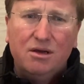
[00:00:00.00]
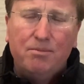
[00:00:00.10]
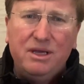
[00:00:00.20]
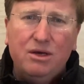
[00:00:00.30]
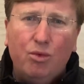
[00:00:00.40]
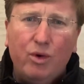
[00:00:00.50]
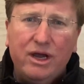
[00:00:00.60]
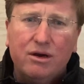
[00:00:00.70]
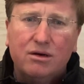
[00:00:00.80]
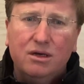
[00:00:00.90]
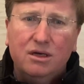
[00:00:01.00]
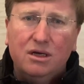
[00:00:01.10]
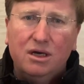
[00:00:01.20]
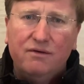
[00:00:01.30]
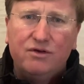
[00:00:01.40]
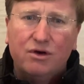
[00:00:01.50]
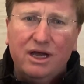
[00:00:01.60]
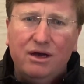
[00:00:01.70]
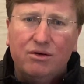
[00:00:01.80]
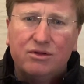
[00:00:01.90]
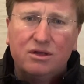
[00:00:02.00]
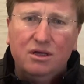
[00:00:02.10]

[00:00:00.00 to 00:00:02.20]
Be aware of your health.